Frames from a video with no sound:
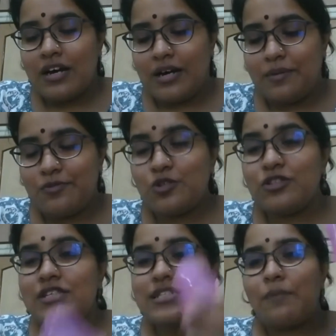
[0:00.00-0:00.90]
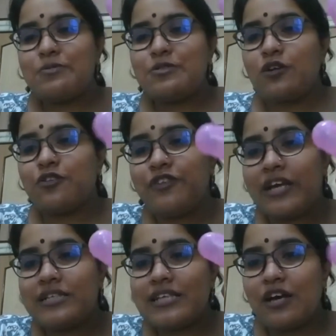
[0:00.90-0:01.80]
um, so this cup sort of
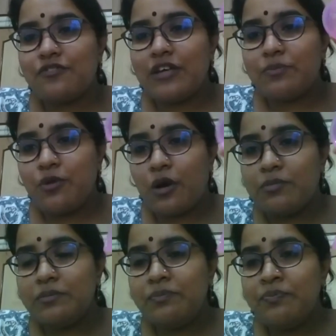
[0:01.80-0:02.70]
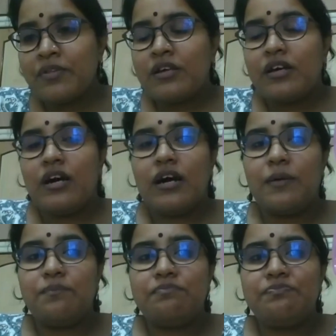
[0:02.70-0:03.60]
takes care of that problem
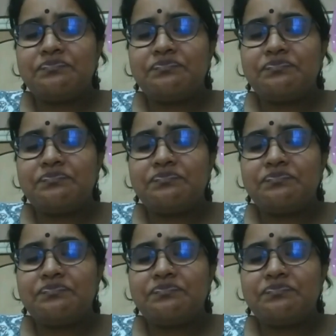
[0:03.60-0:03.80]
um,